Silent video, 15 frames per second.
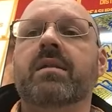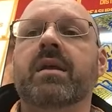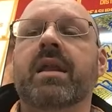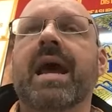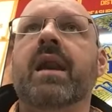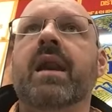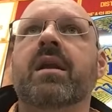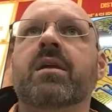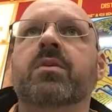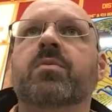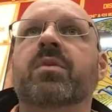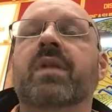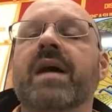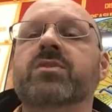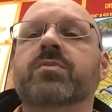that added a new
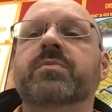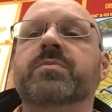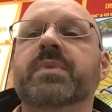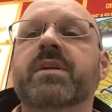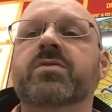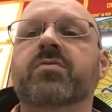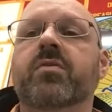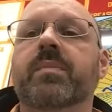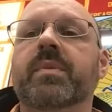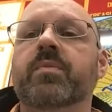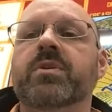classroom space for me,